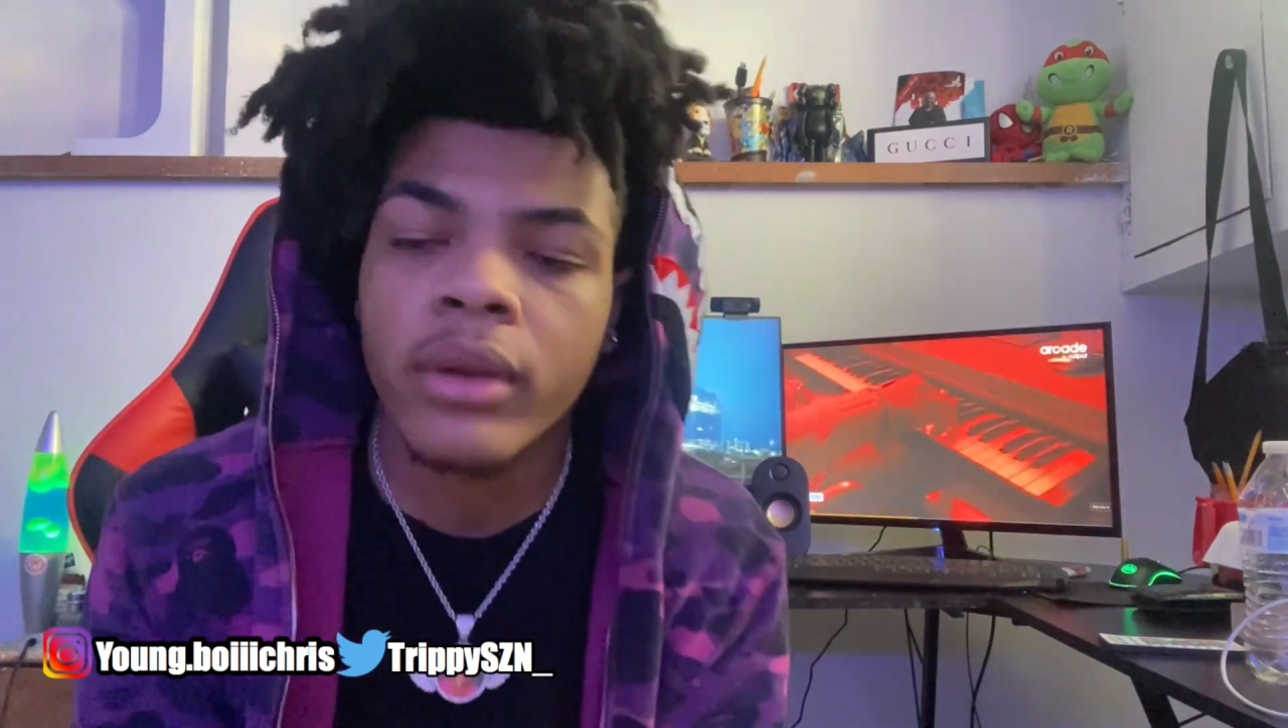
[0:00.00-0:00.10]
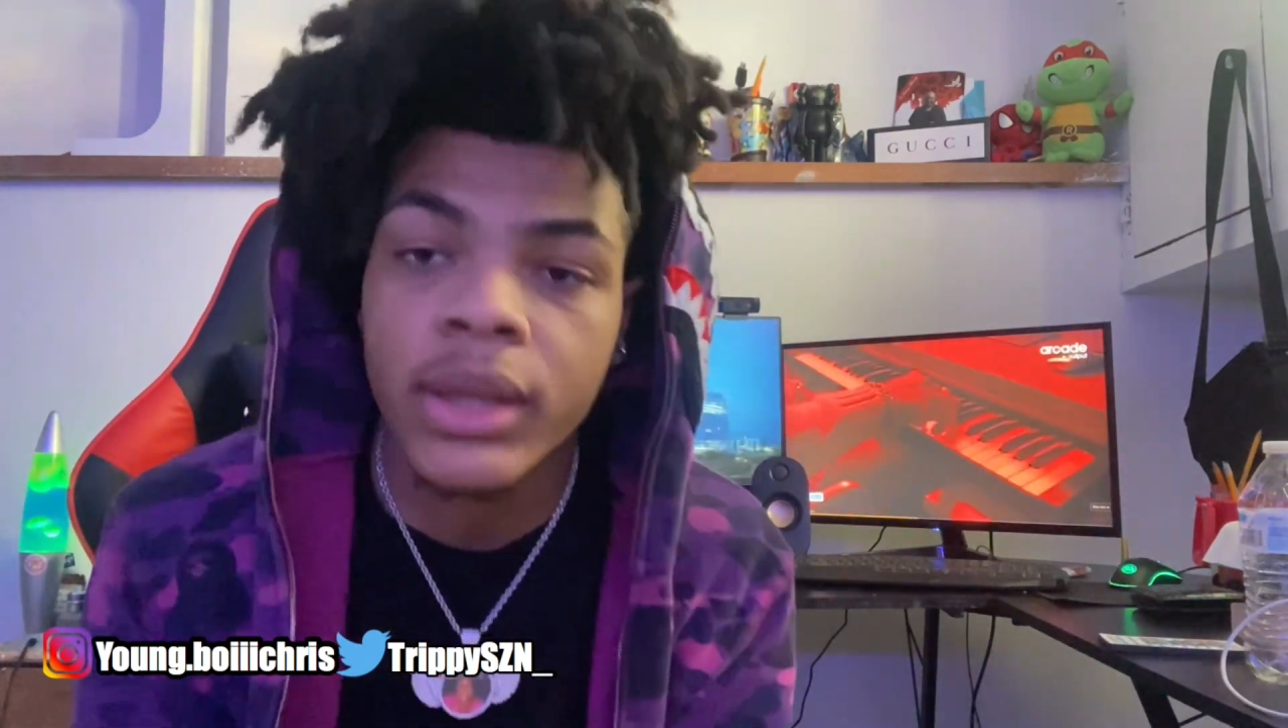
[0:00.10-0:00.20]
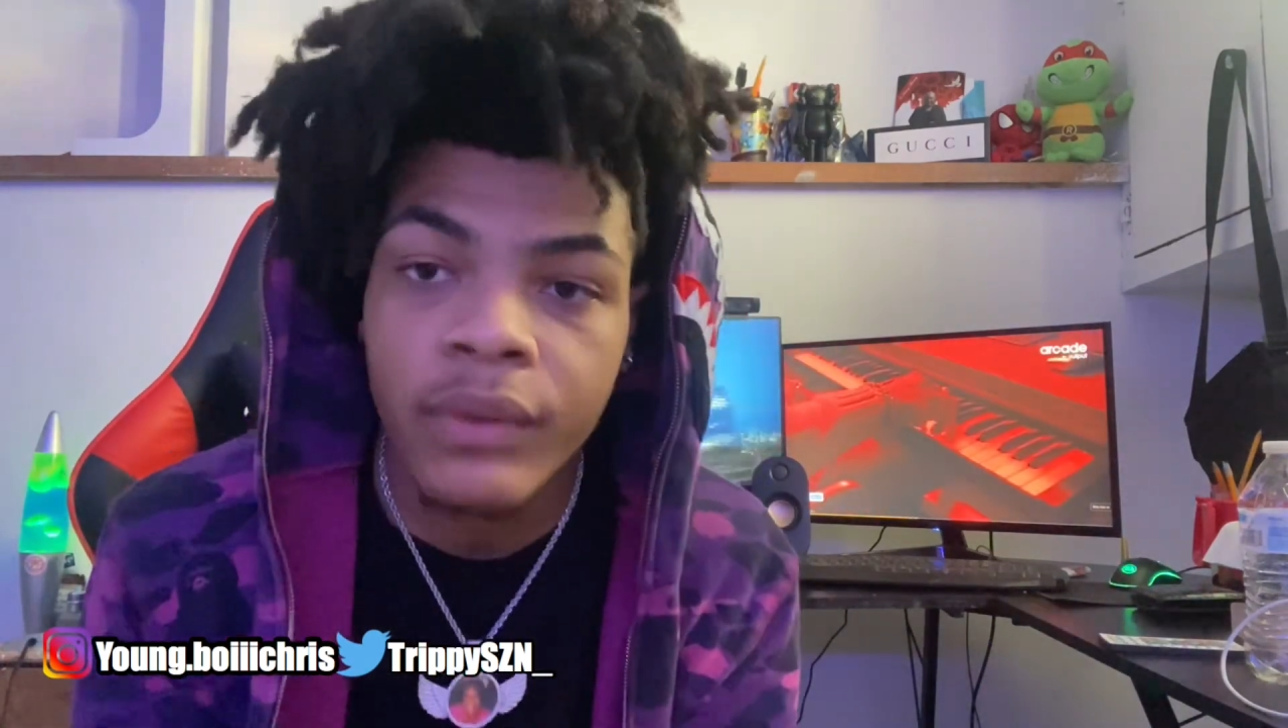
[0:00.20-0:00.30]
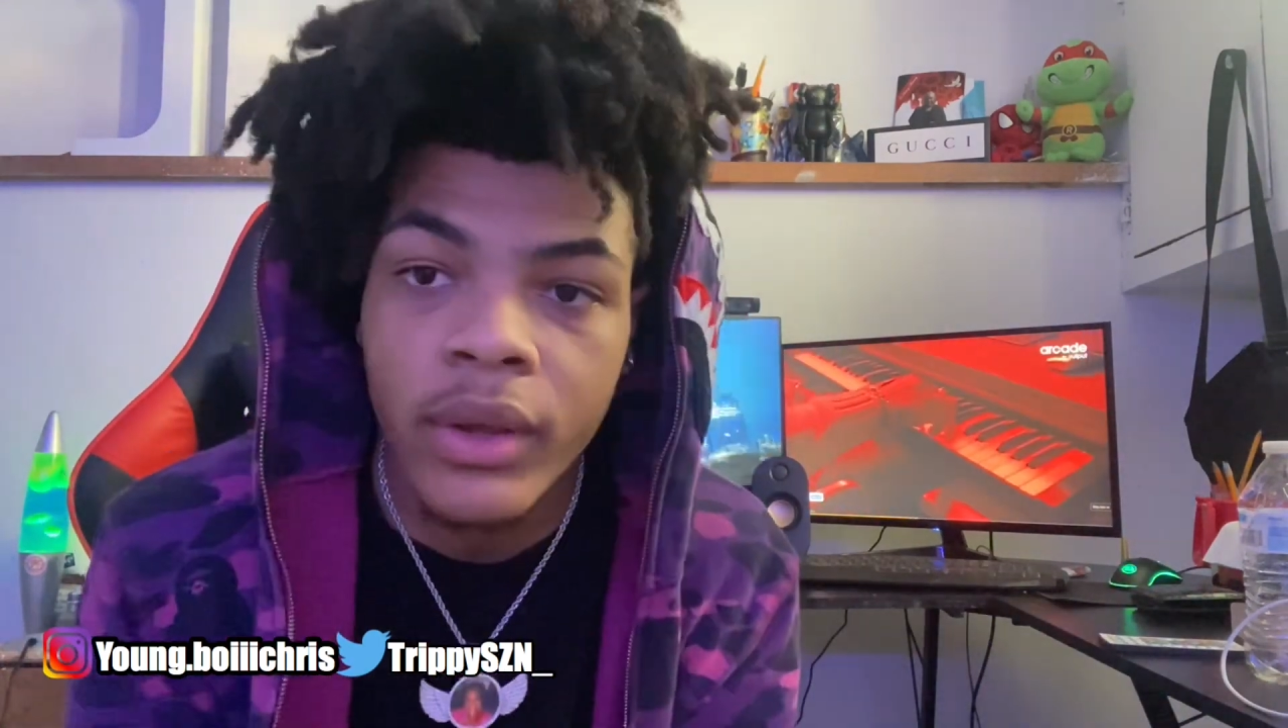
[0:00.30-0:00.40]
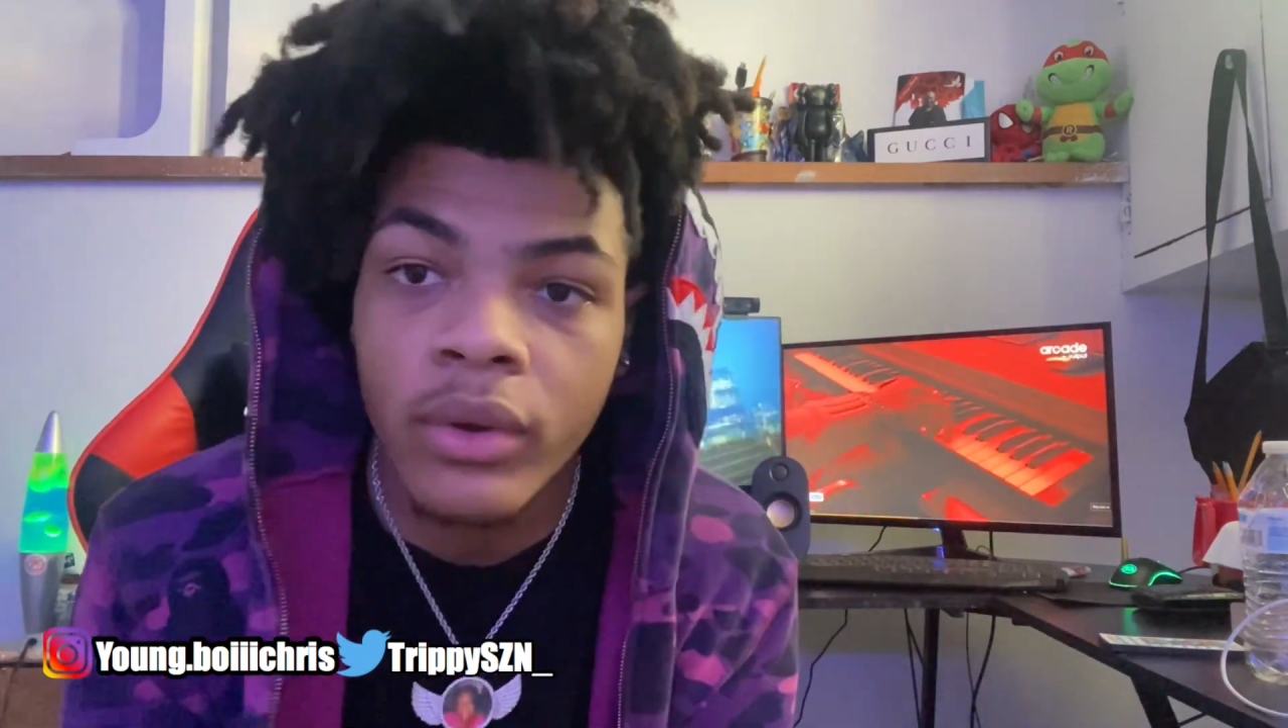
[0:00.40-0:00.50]
this
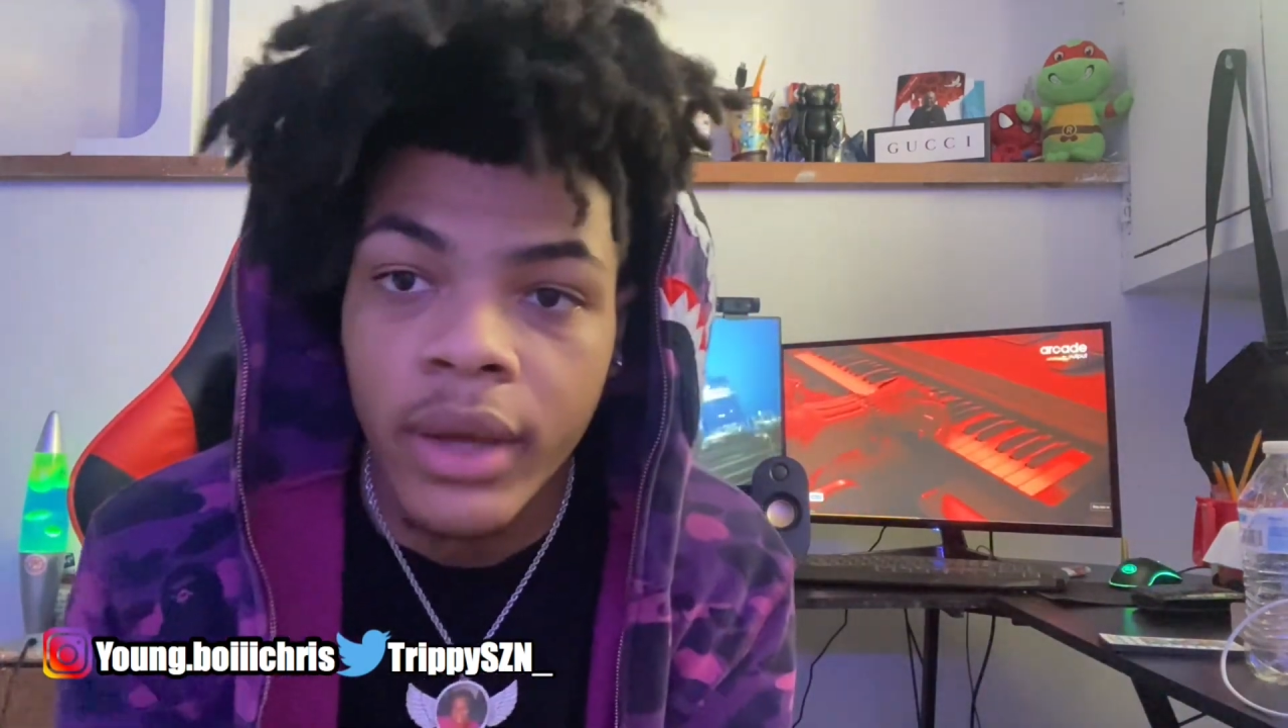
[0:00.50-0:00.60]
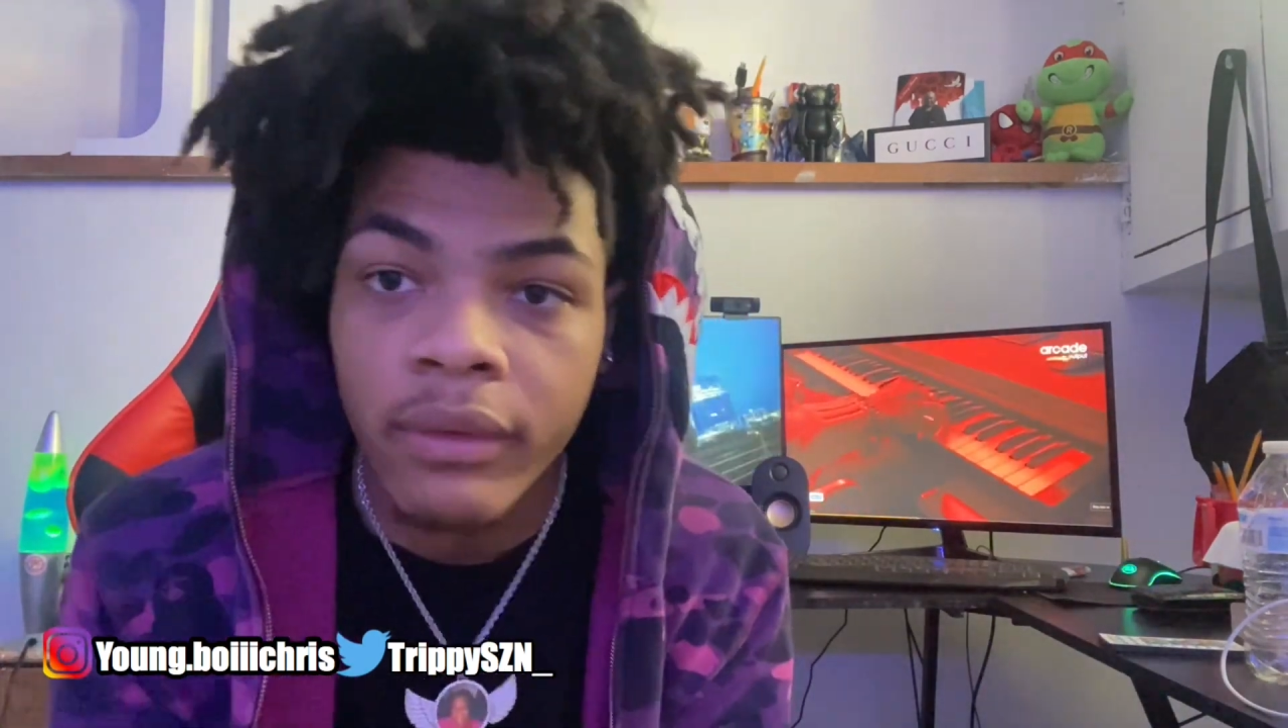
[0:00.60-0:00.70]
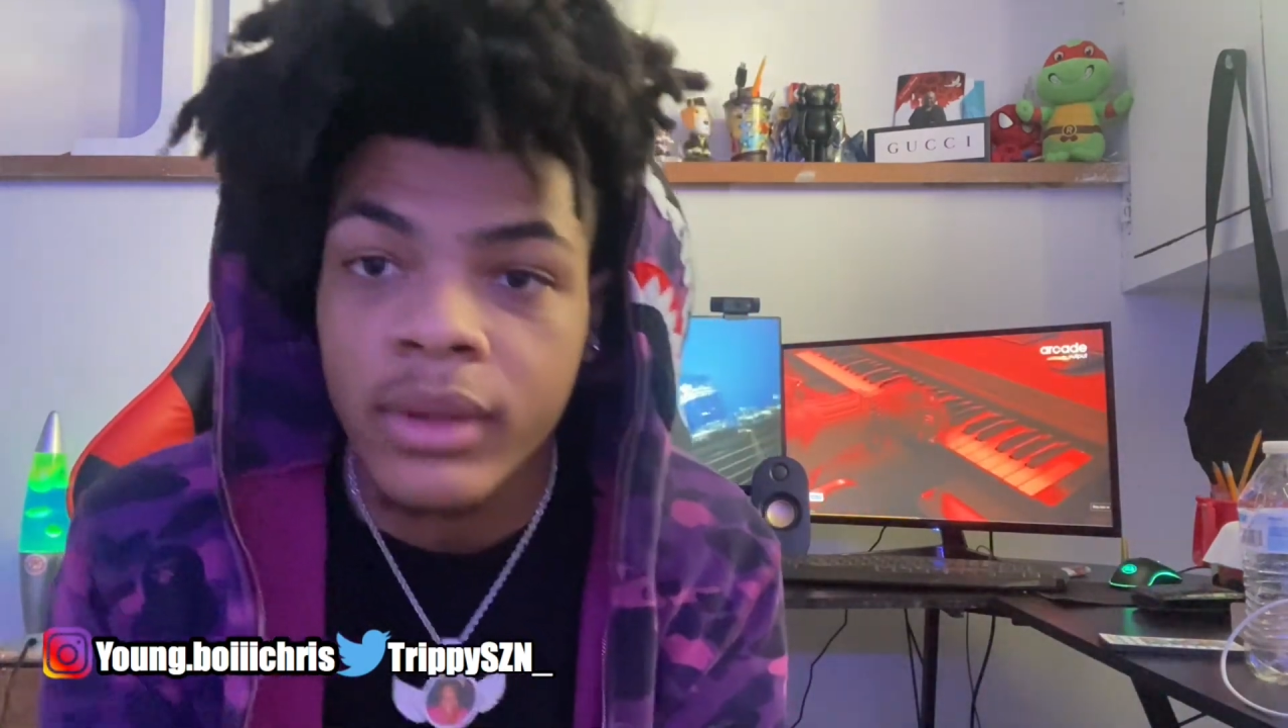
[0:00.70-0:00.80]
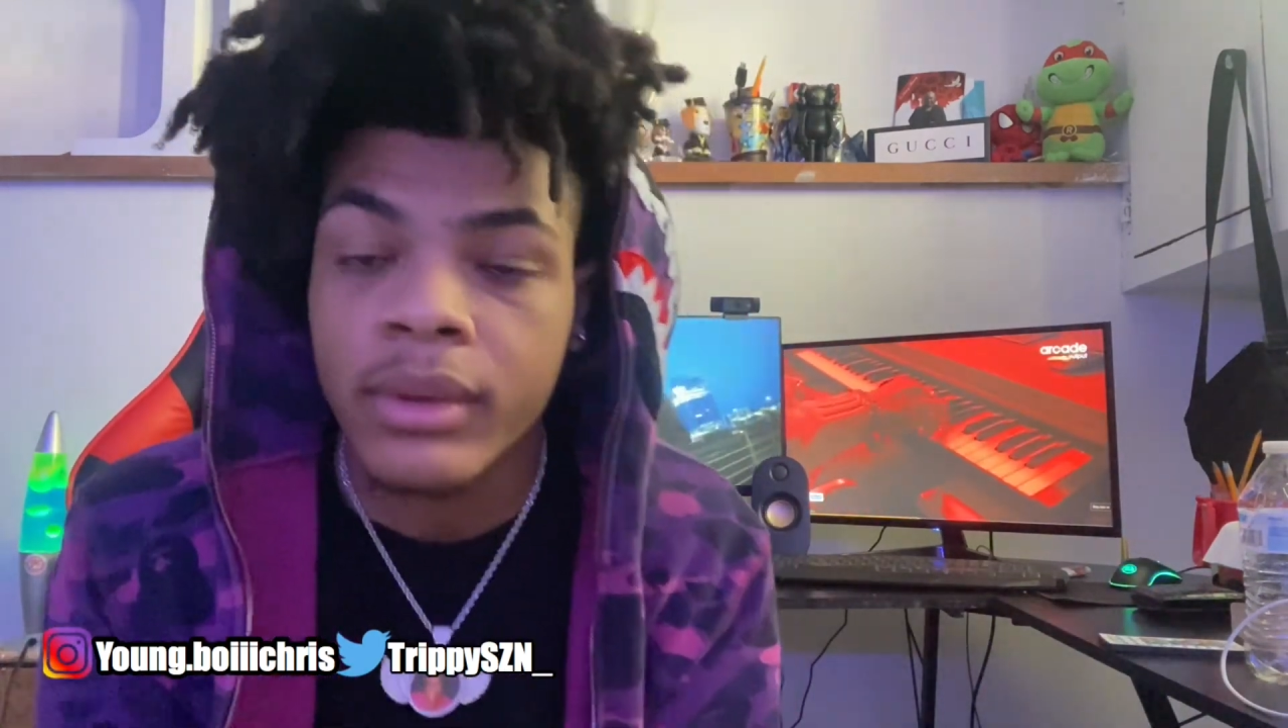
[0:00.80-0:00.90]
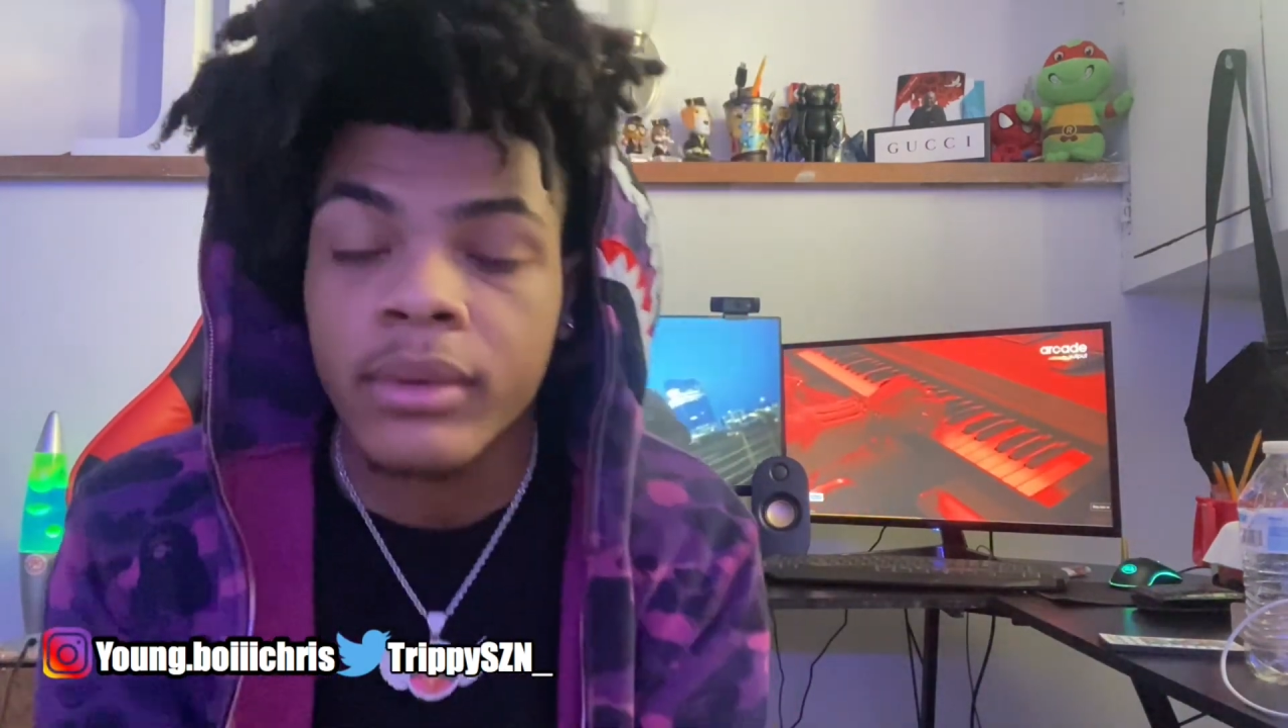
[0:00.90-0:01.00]
video
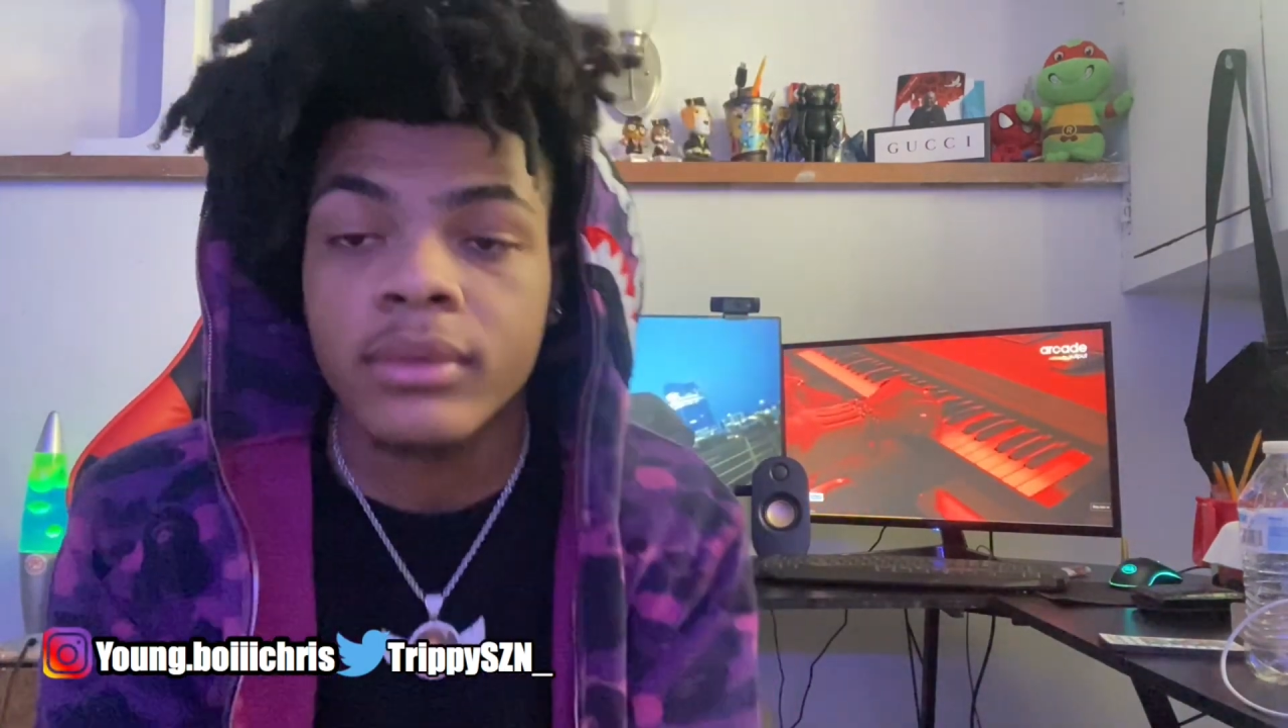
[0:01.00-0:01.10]
definitely